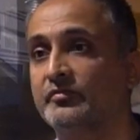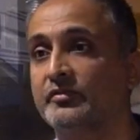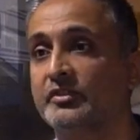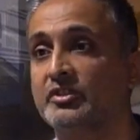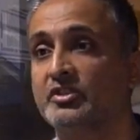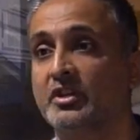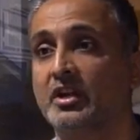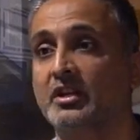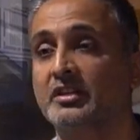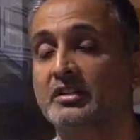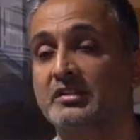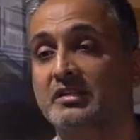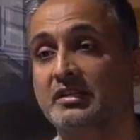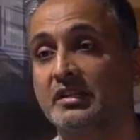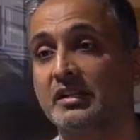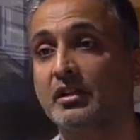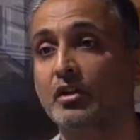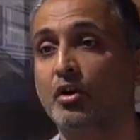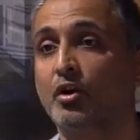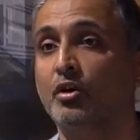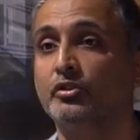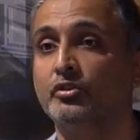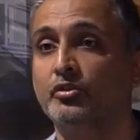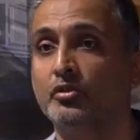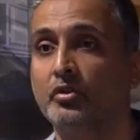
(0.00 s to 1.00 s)
which are
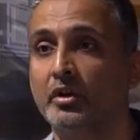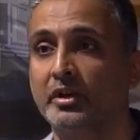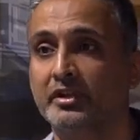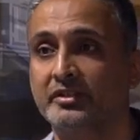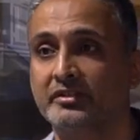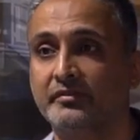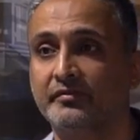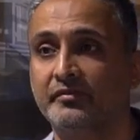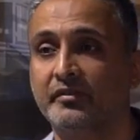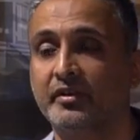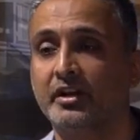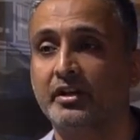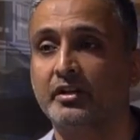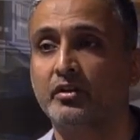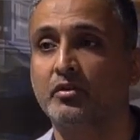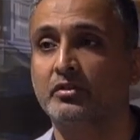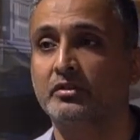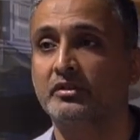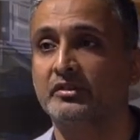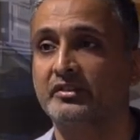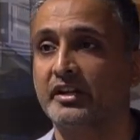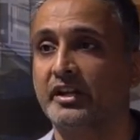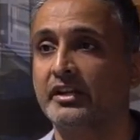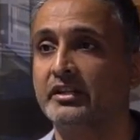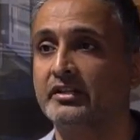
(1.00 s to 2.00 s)
still on your SFRA or
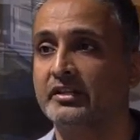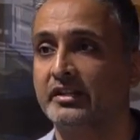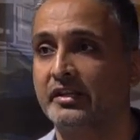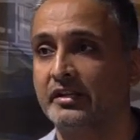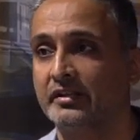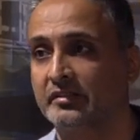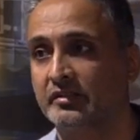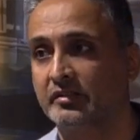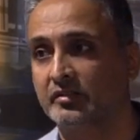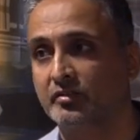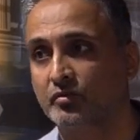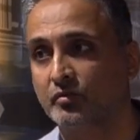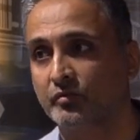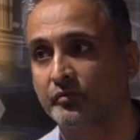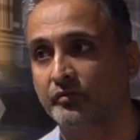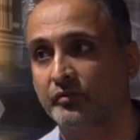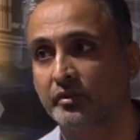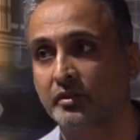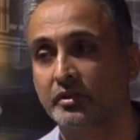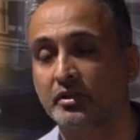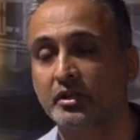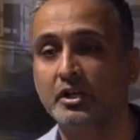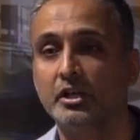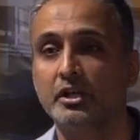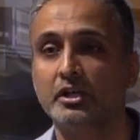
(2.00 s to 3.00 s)
the SiteGen SS
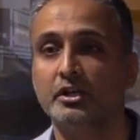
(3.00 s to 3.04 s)
storefront.